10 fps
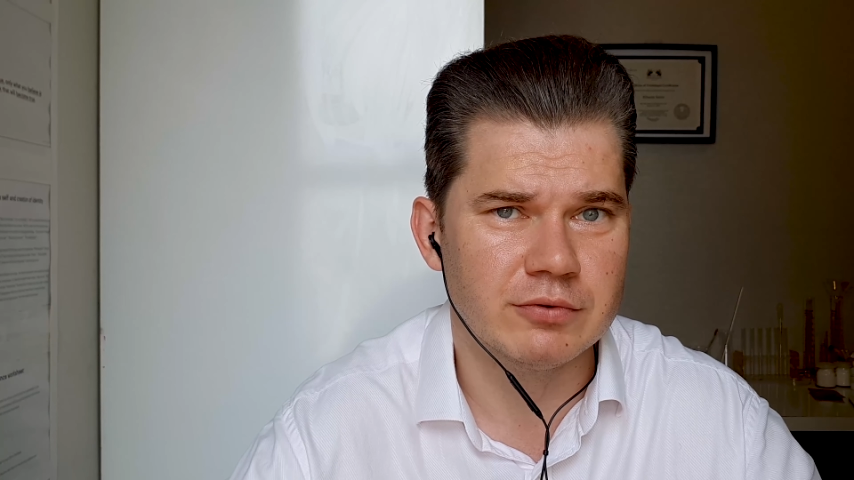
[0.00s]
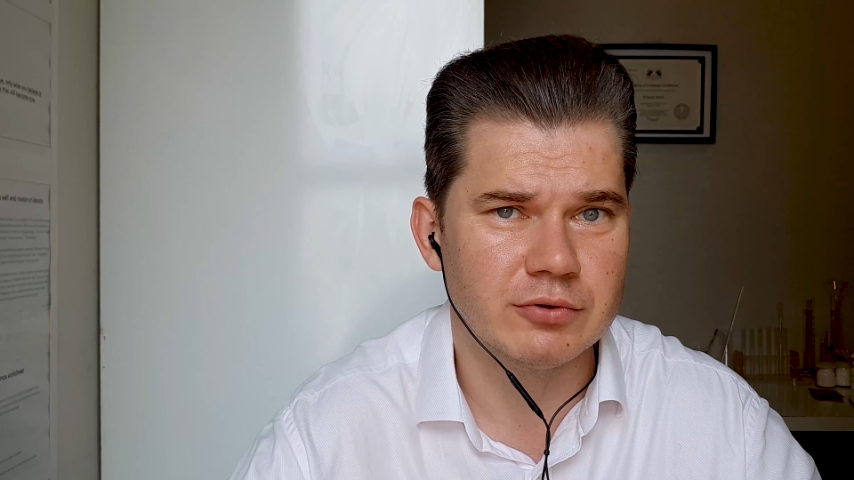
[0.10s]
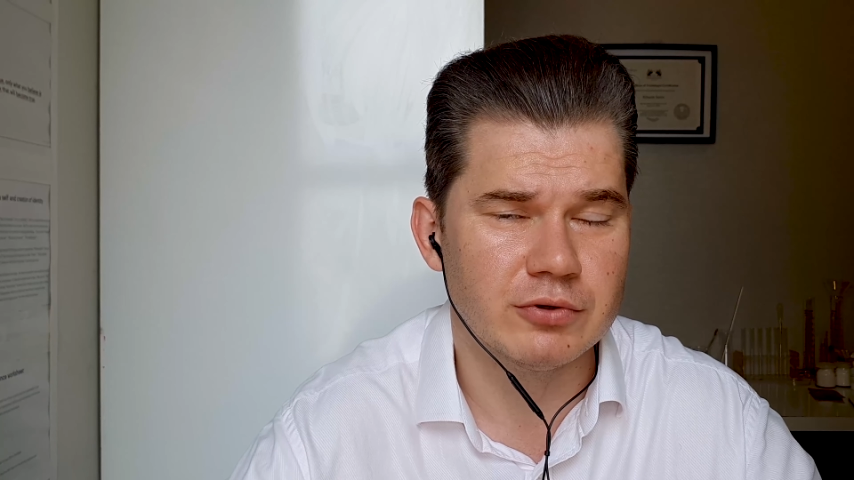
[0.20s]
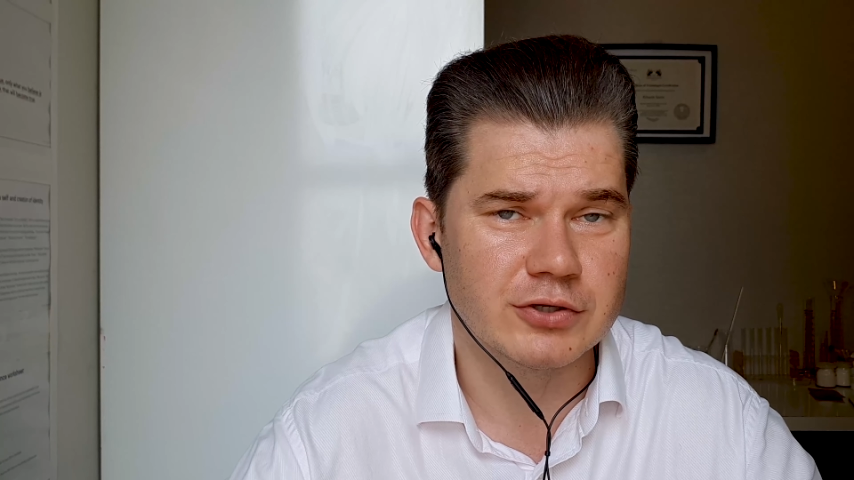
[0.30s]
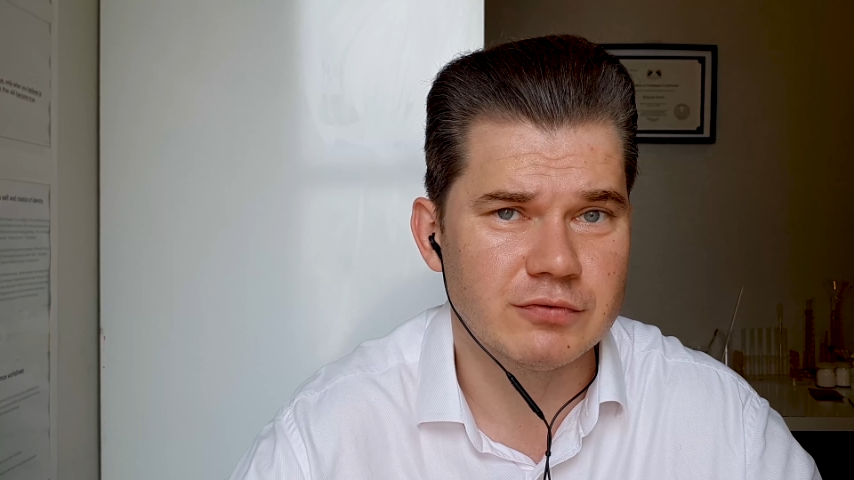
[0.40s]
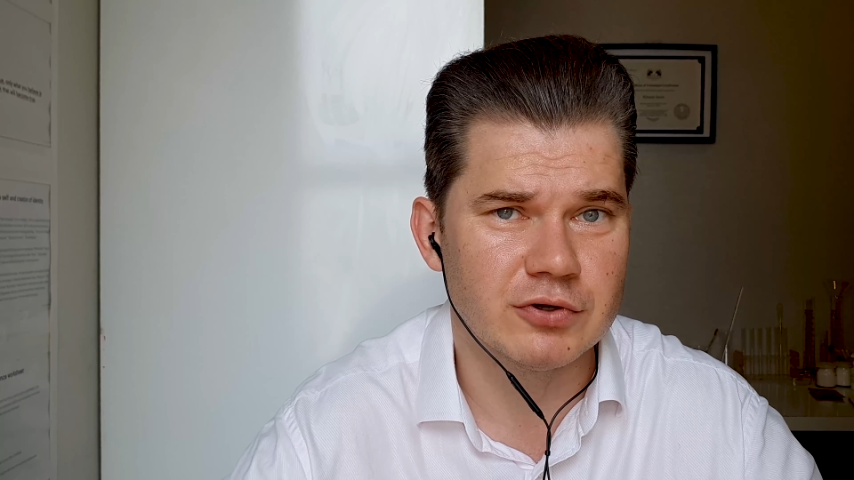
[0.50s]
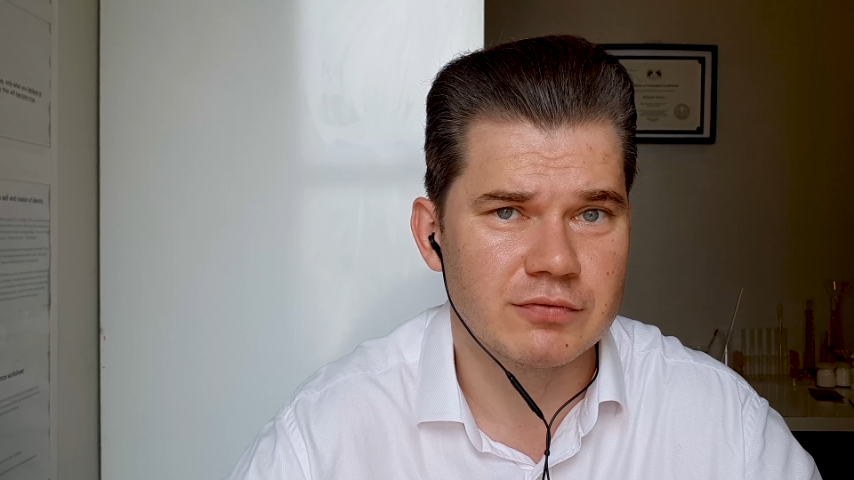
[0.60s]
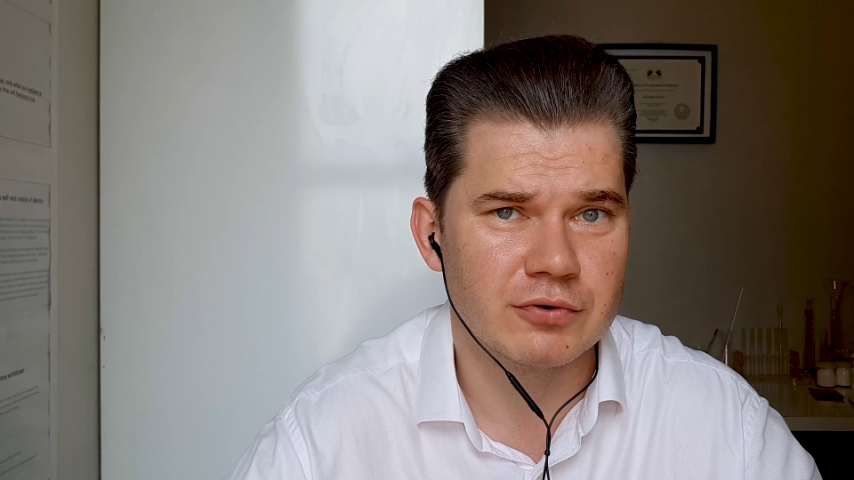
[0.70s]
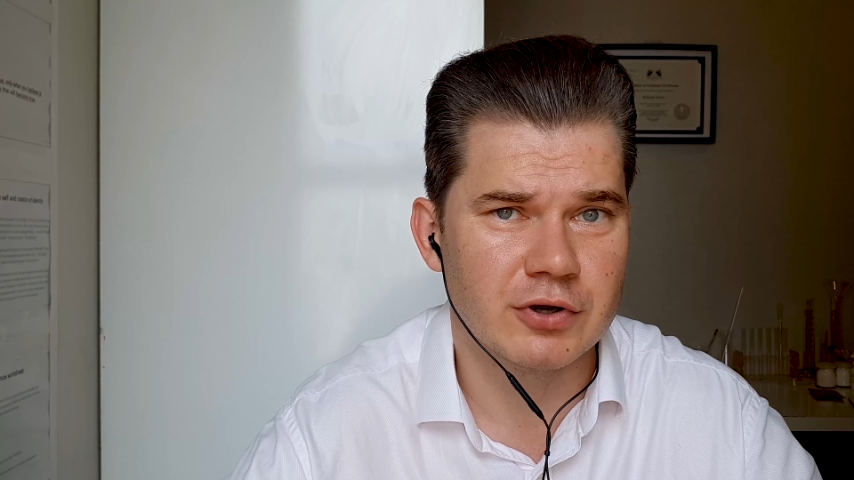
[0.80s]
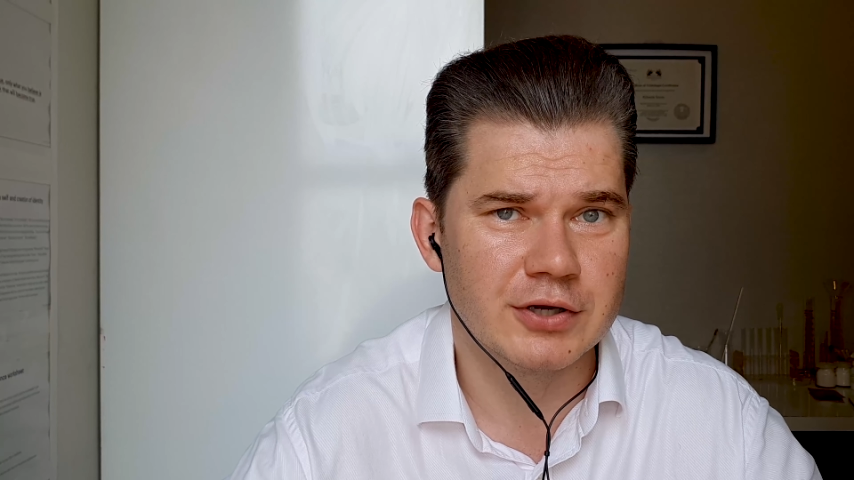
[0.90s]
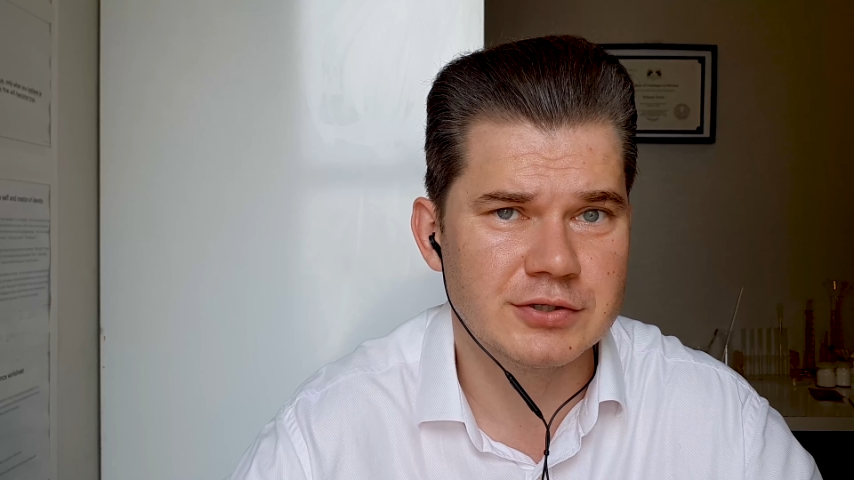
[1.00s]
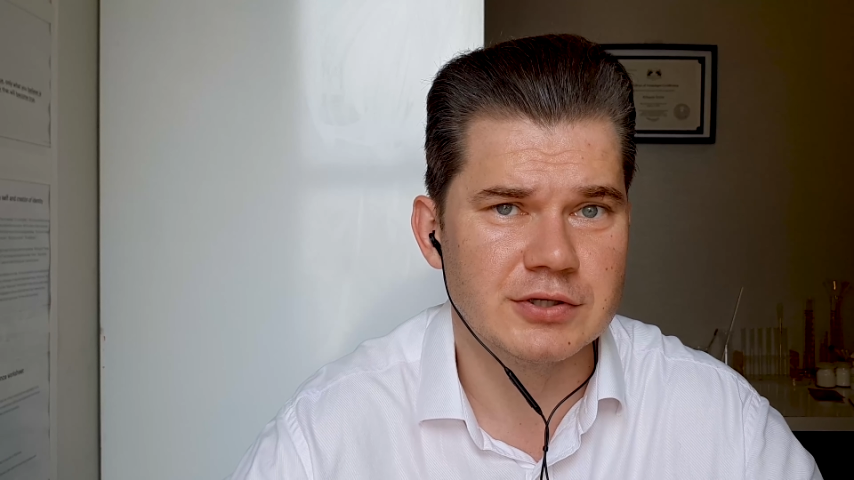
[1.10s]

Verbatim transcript: in today's video for you guys